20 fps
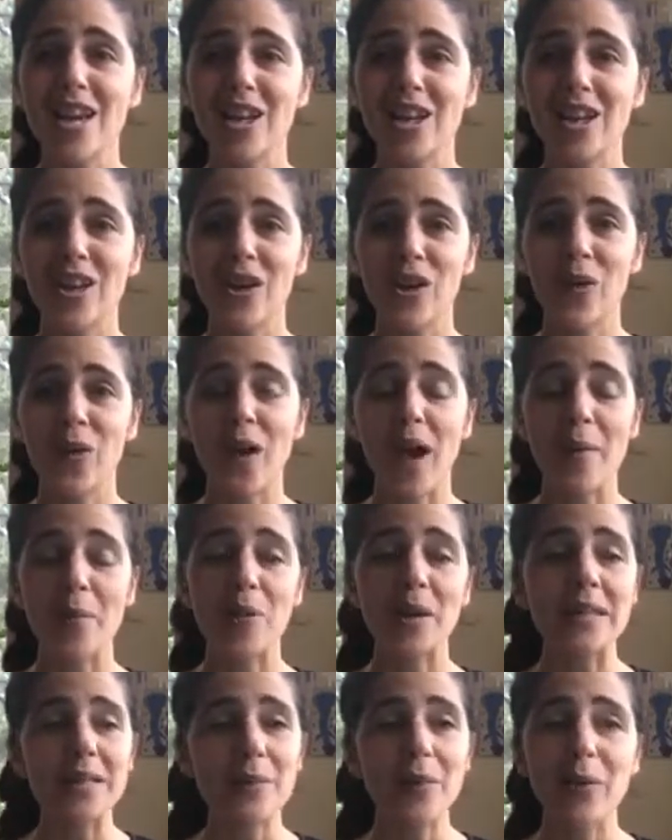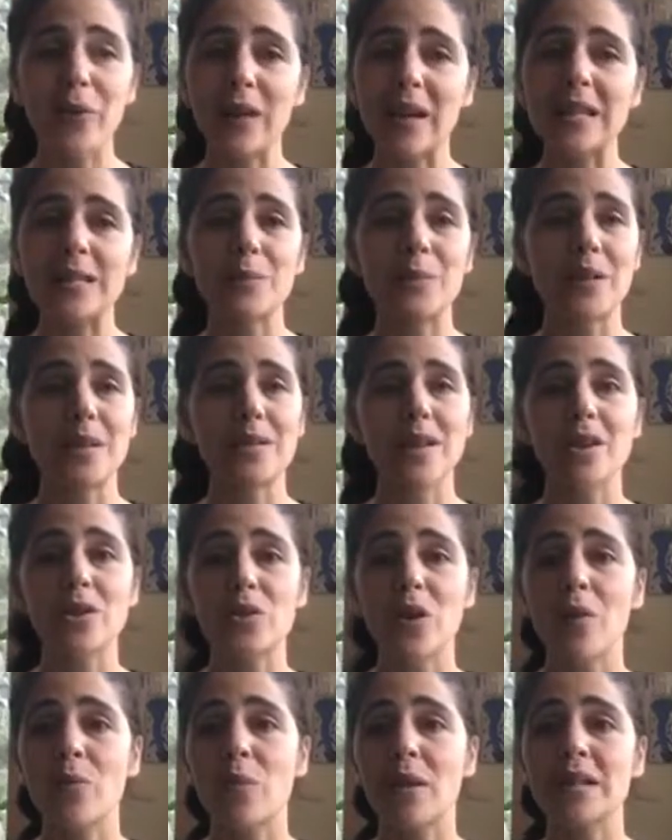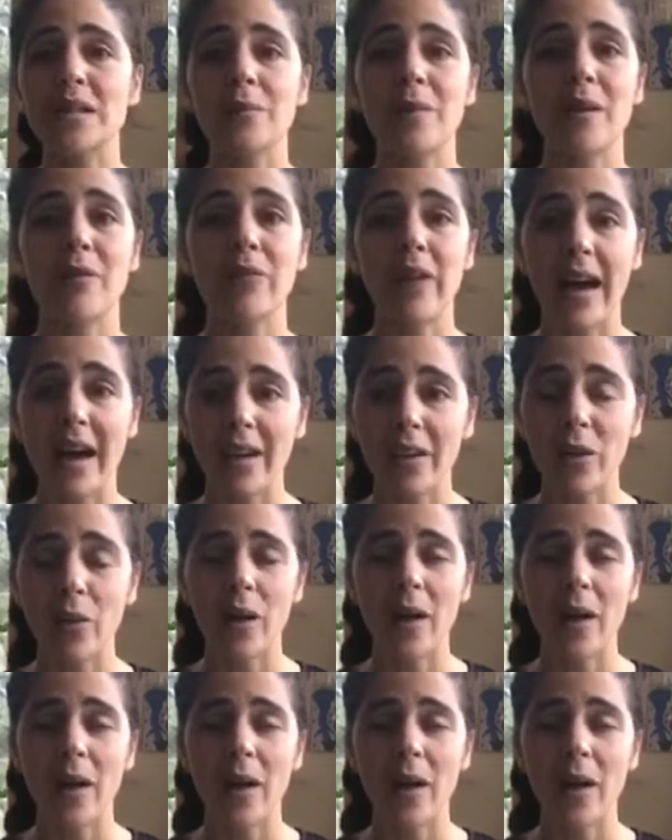I'm raising my rates, but it's also I'm raising my value.